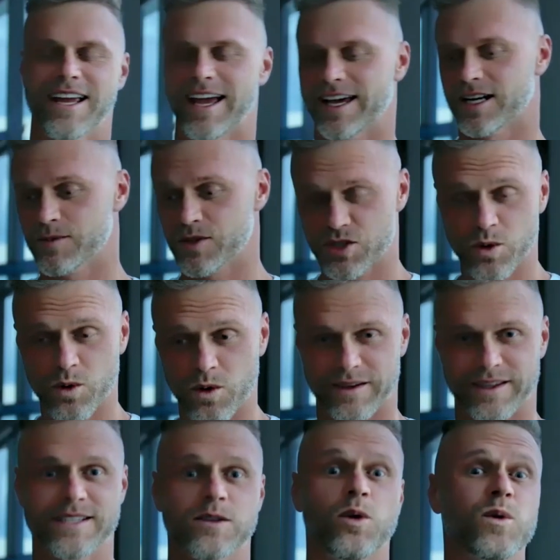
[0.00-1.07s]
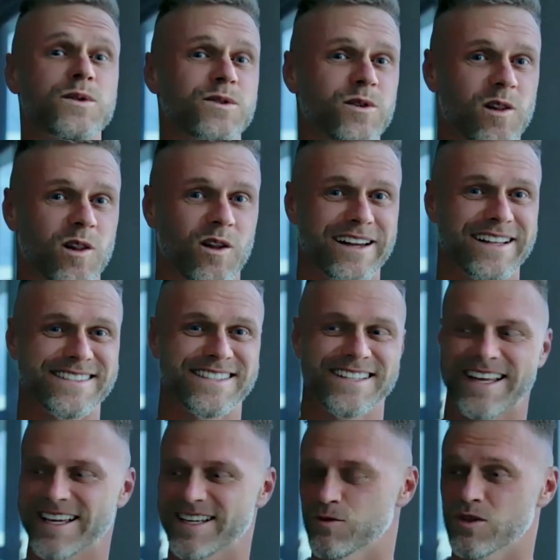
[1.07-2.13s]
And I'm sure there's also clients that
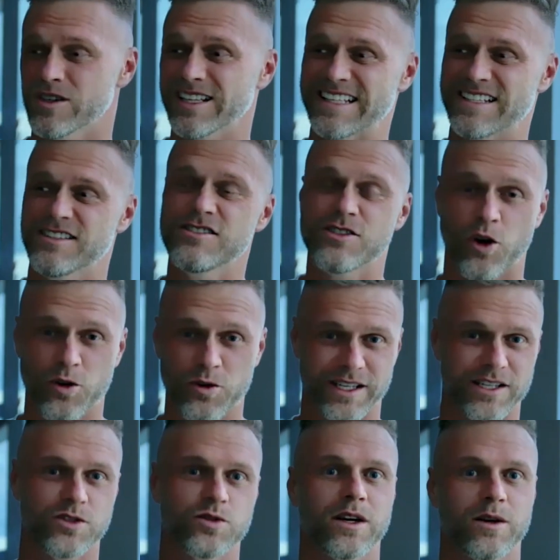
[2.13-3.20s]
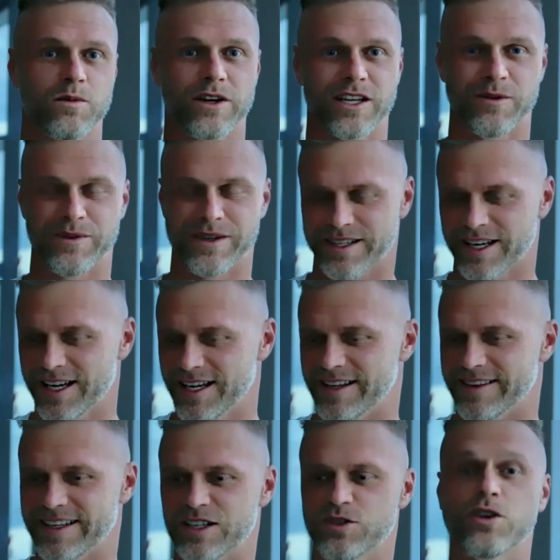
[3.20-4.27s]
they really don't enjoy working with,
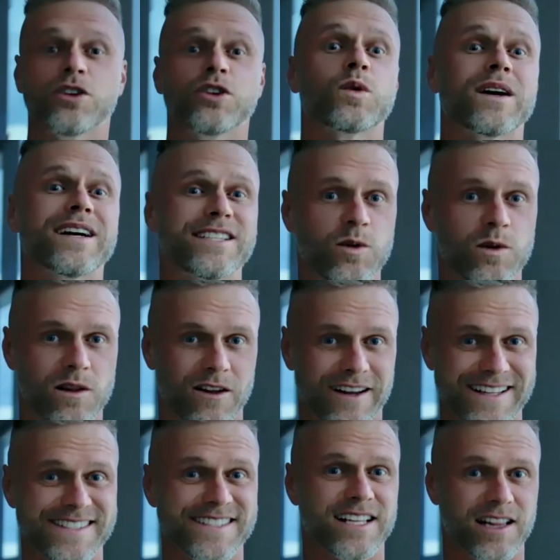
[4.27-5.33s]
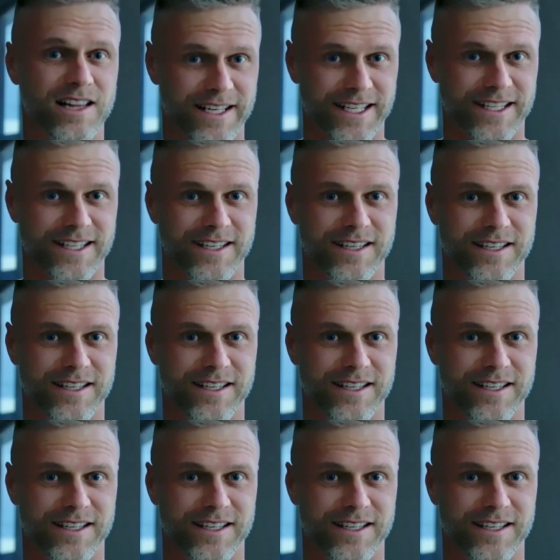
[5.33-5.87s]
and they're not your ideal clients at the clinic.